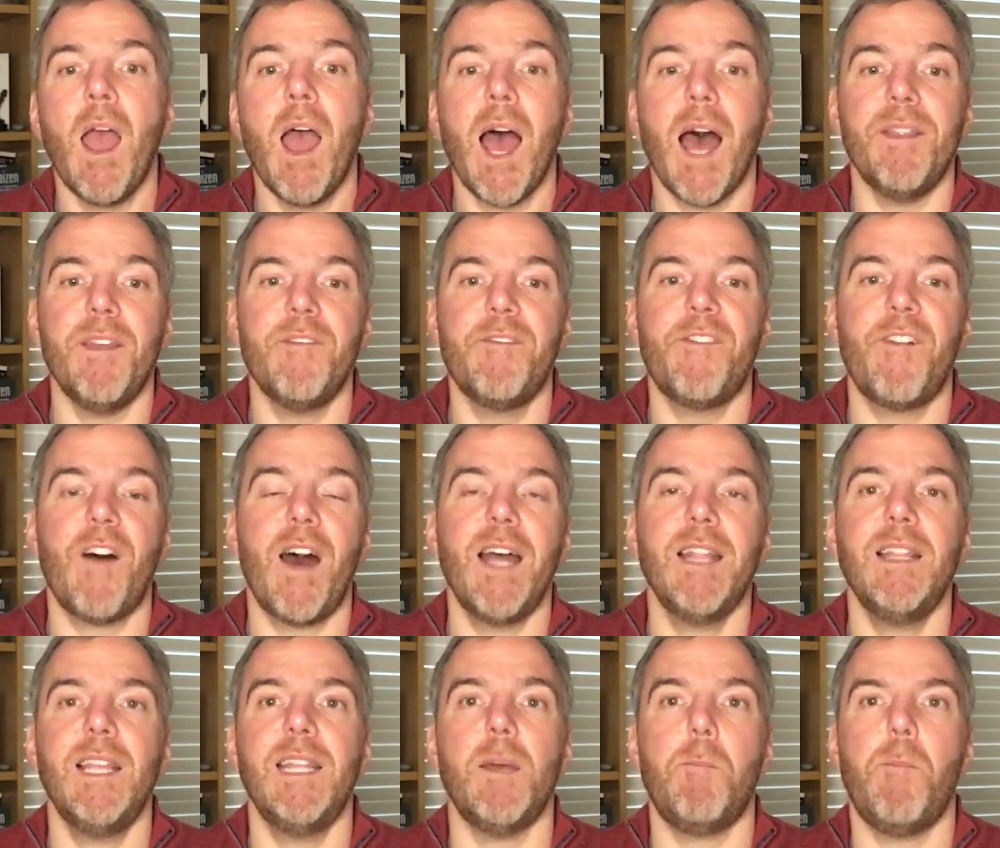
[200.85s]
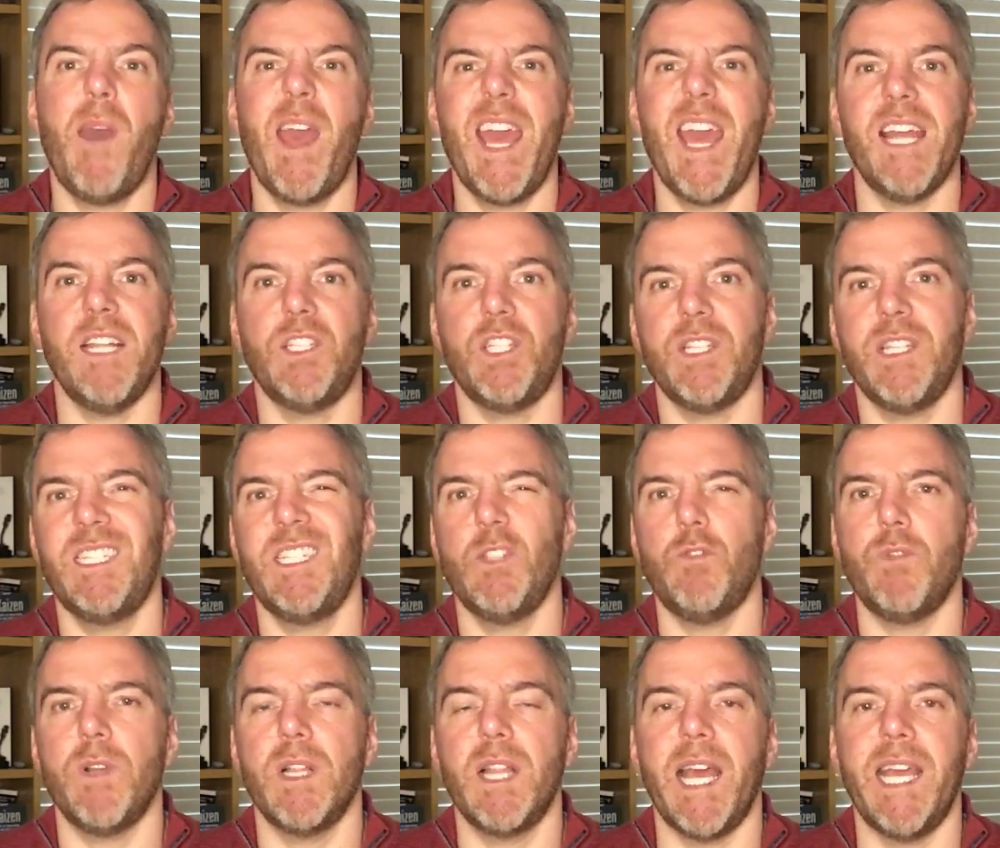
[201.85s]
And then finally, the pitch, and this is
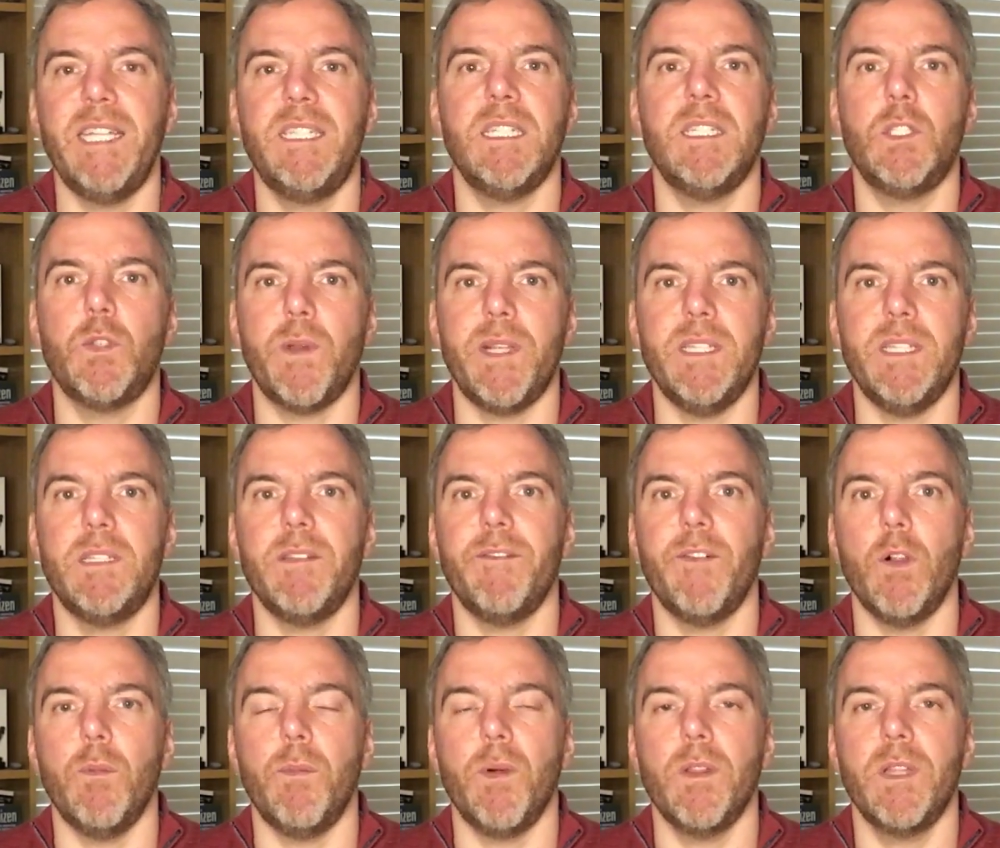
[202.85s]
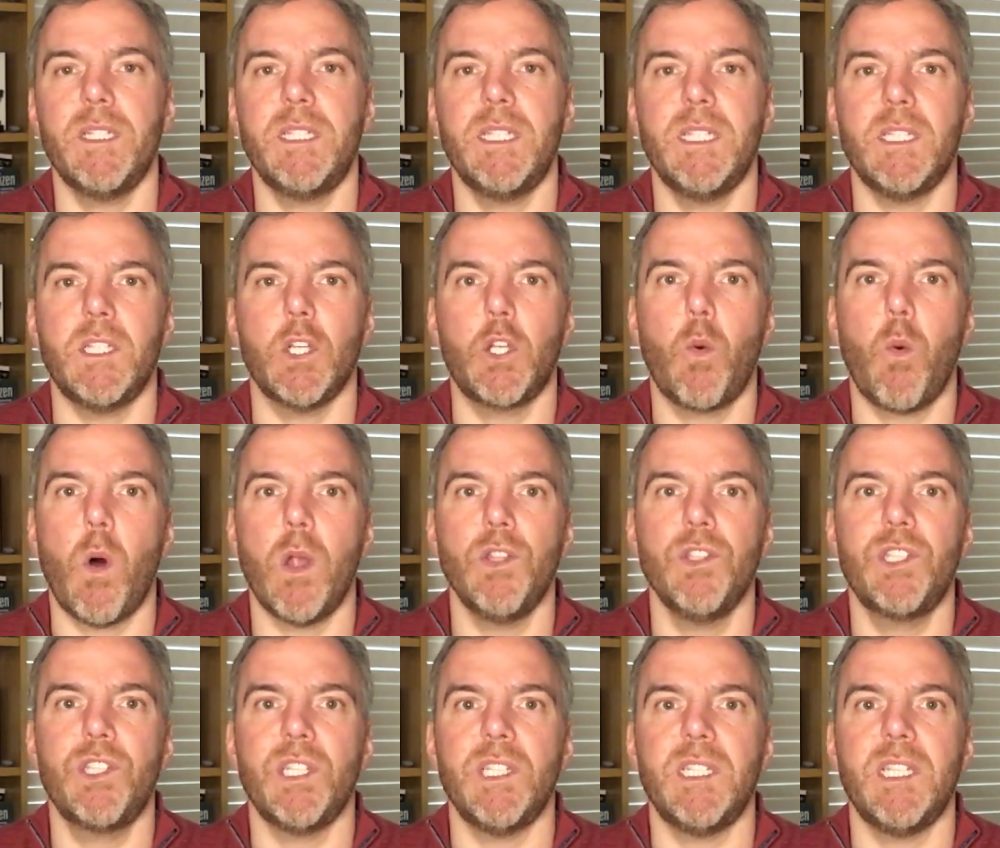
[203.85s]
related to interval, but this is the
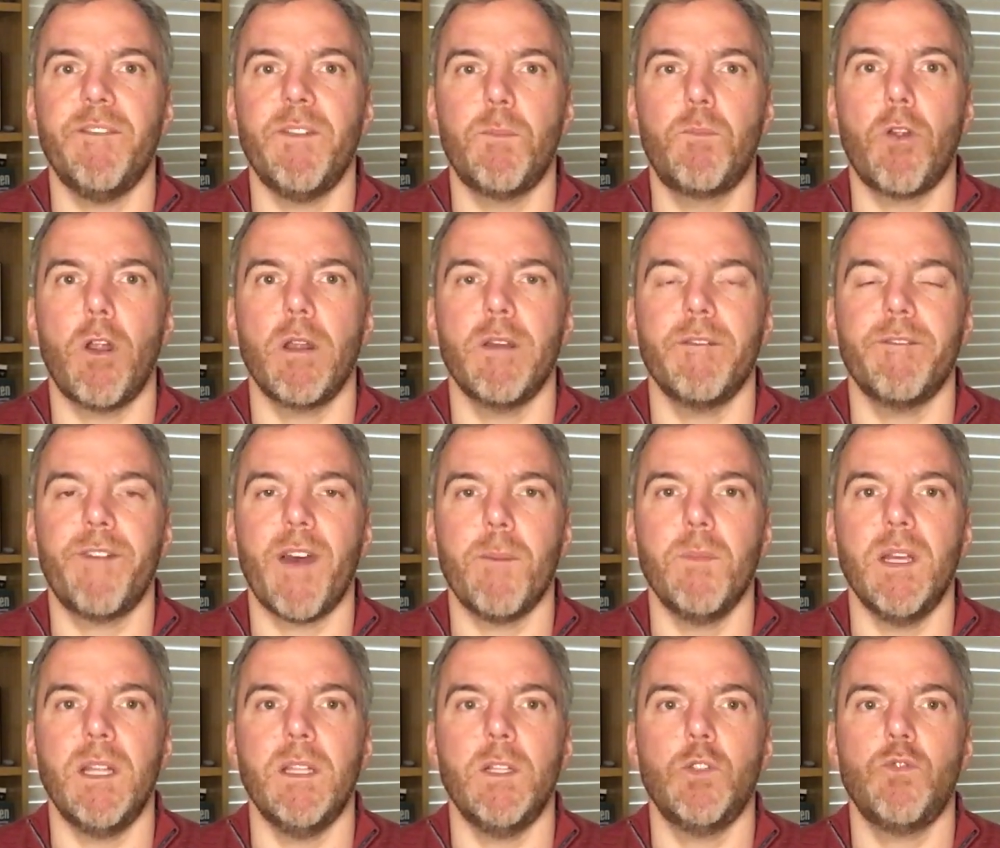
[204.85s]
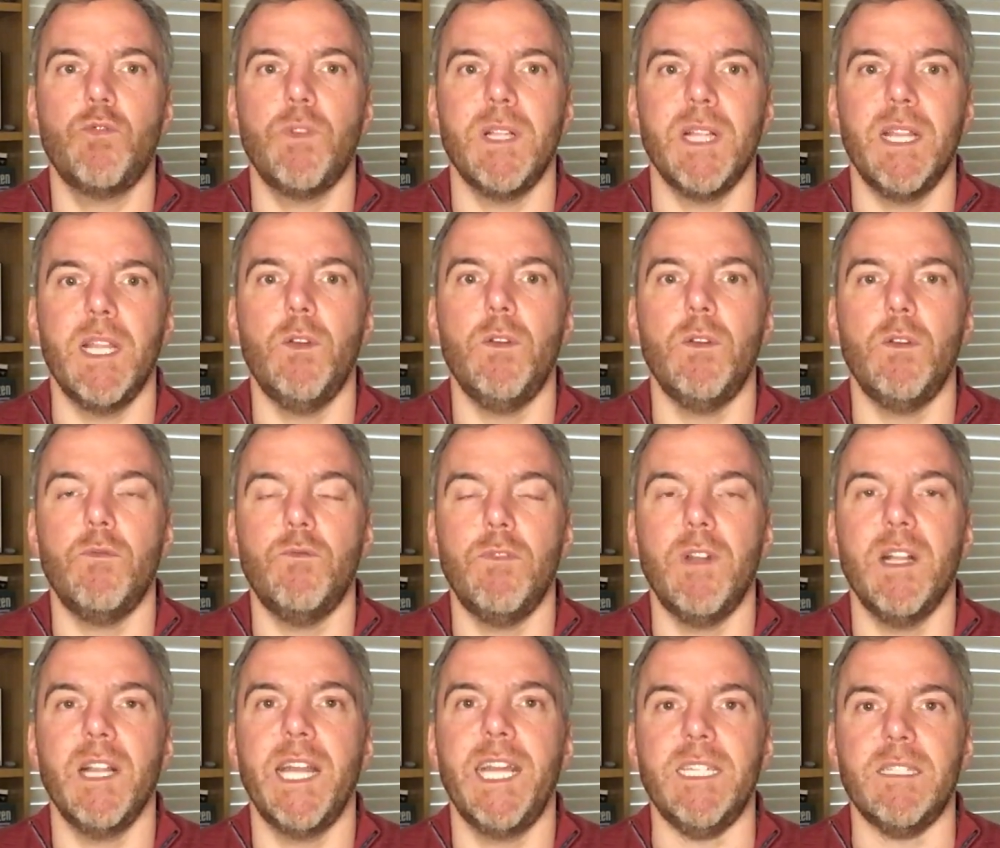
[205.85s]
quantity of a product family that's
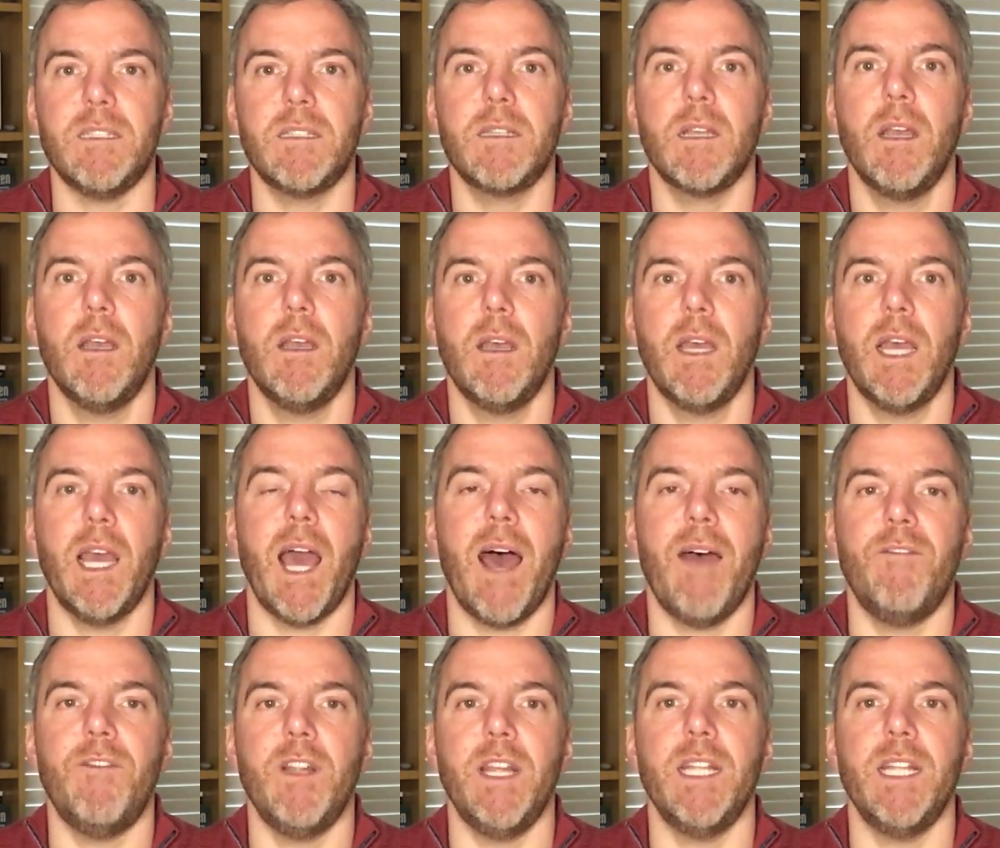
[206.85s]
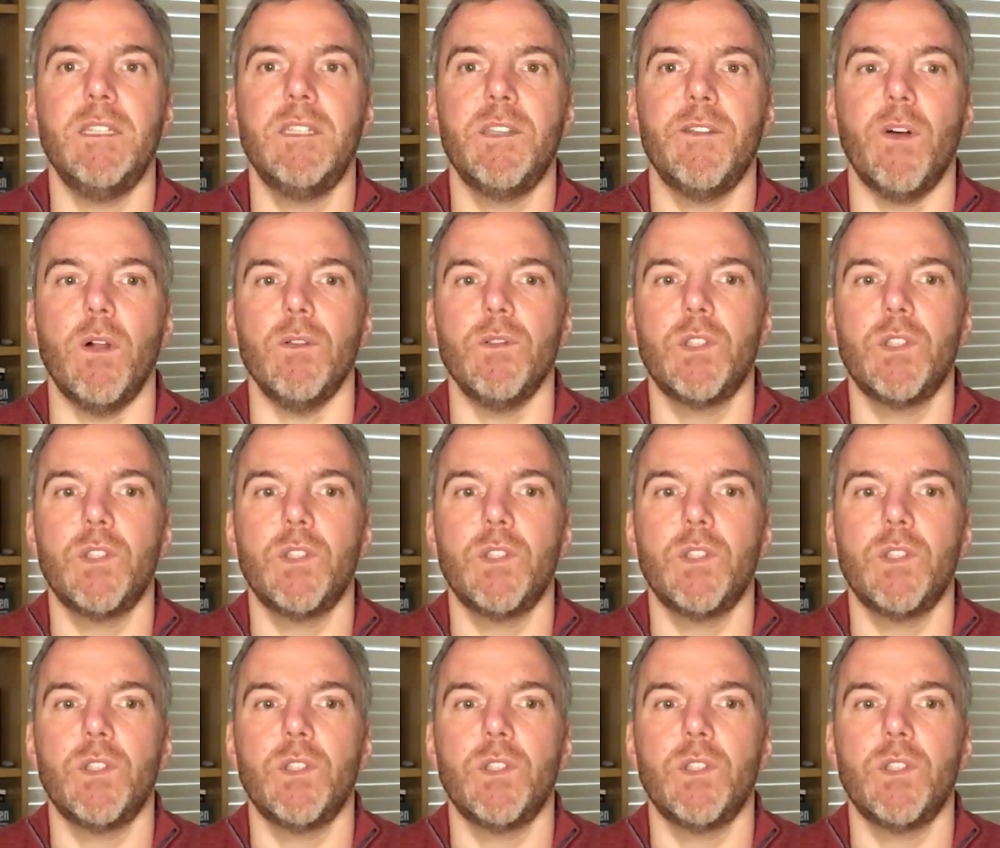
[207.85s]
released every interval.